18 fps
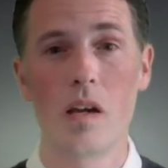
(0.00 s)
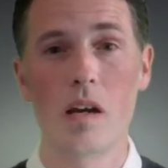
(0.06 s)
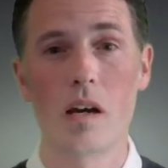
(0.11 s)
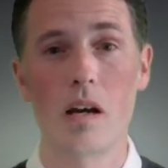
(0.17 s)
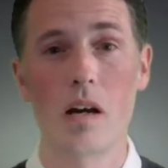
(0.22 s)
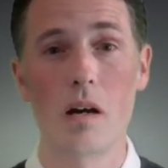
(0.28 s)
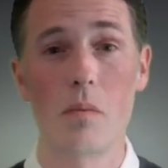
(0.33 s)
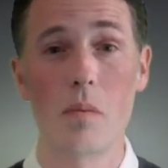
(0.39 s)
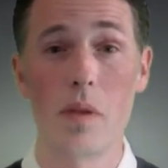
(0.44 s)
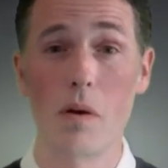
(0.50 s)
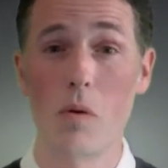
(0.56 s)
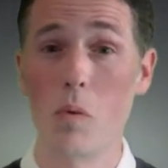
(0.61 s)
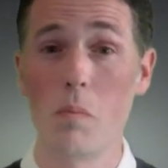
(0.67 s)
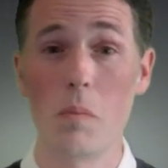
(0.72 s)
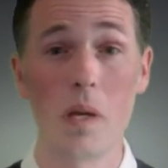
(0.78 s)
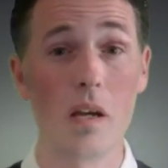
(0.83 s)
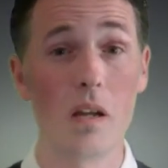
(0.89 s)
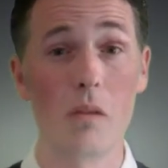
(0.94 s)
Uh, there
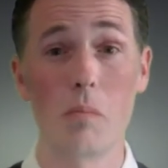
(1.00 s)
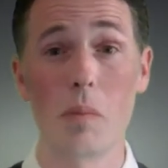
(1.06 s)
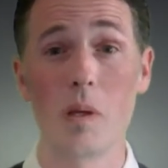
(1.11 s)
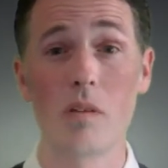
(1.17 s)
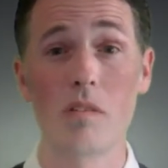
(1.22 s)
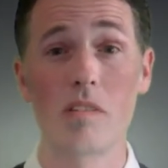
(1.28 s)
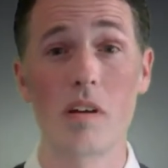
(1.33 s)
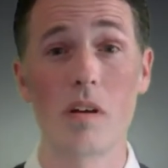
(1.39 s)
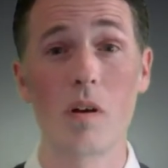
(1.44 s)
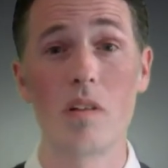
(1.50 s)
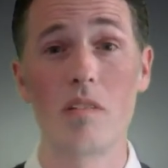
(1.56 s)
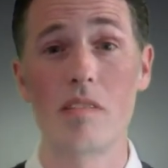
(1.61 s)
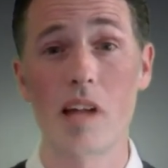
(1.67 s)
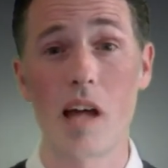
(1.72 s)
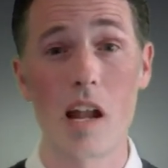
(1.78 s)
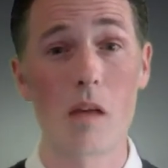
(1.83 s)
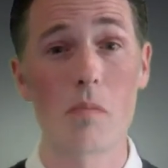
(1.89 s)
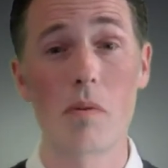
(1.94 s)
will be an appeals hearing
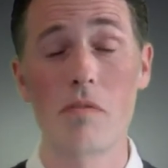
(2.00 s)
set up